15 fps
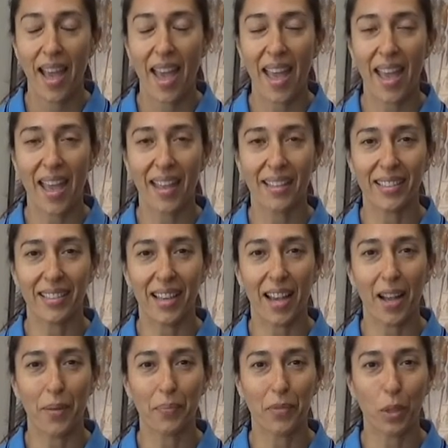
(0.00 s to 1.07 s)

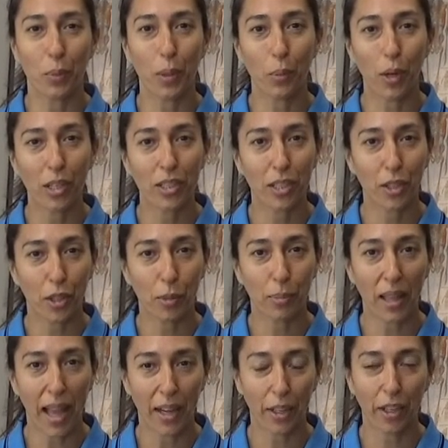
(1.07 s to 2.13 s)
and we worked on her
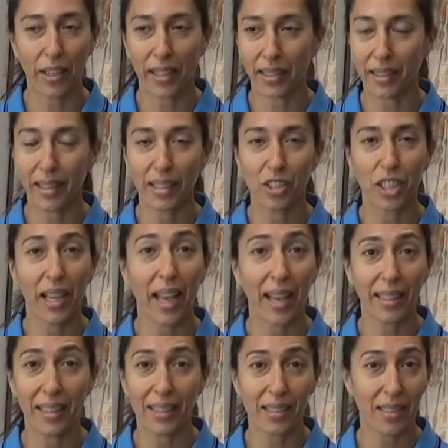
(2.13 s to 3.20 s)
bladder, and she
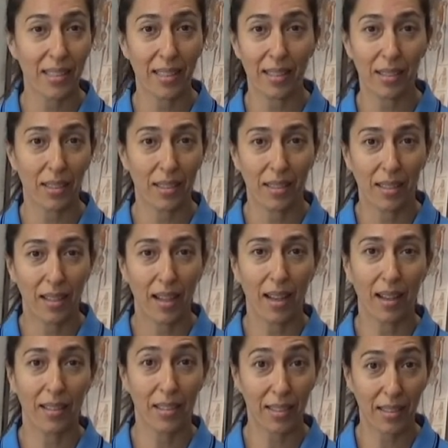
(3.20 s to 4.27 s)
had instant
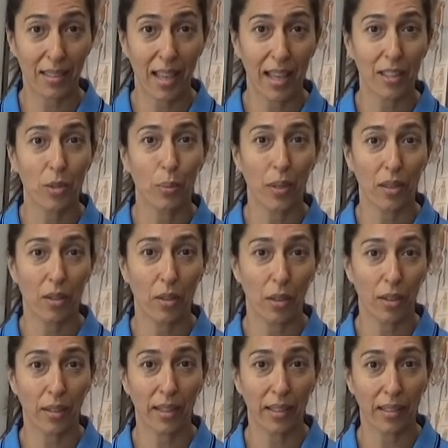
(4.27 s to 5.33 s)
success with
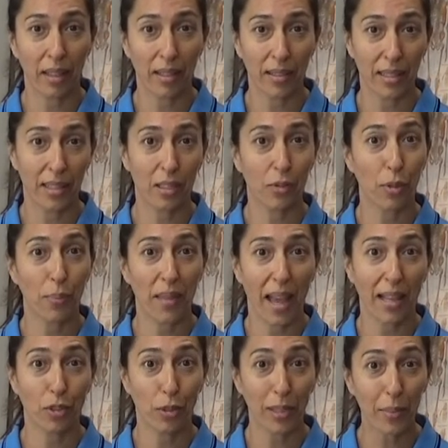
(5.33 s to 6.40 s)
her incontinence from
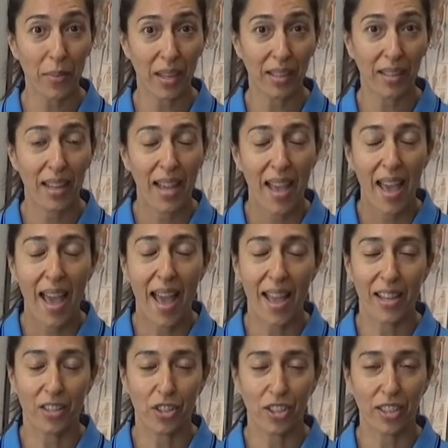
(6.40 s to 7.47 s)
that treatment.
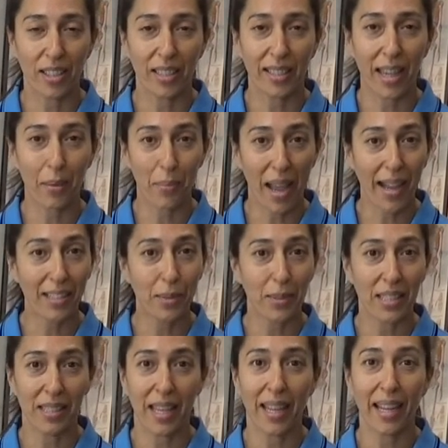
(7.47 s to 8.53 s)
And she came back to me
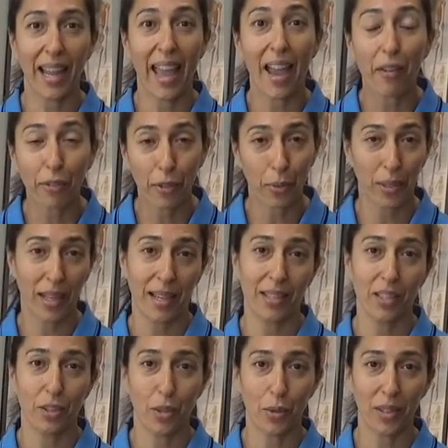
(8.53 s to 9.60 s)
saying, everyone
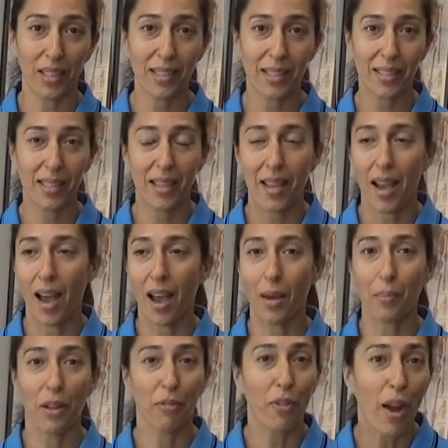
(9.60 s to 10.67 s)
has to know this.
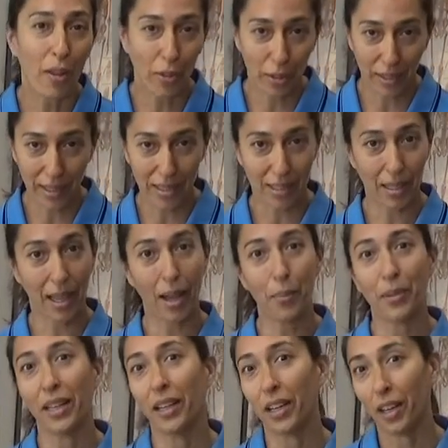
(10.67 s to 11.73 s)
My father needs to
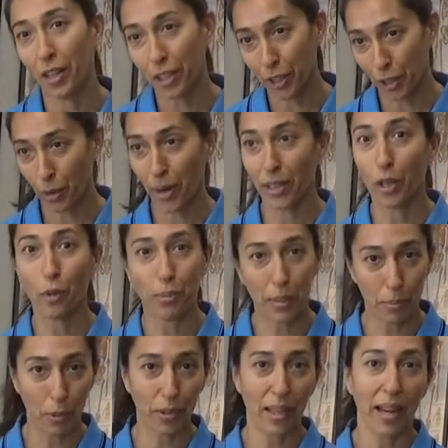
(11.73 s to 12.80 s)
come here. You know, I know
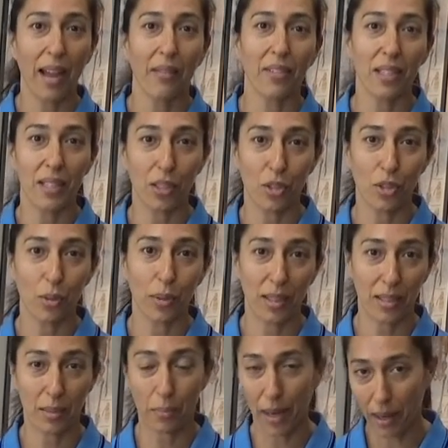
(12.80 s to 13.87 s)
people that have this issue and
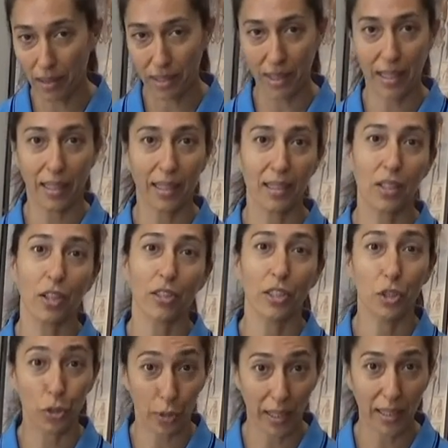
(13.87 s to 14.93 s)
it's embarrassing and it's hard to
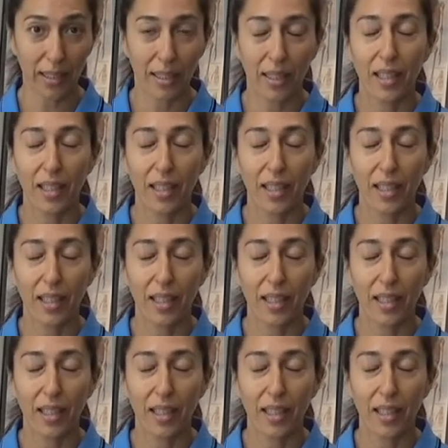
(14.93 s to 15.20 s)
treat.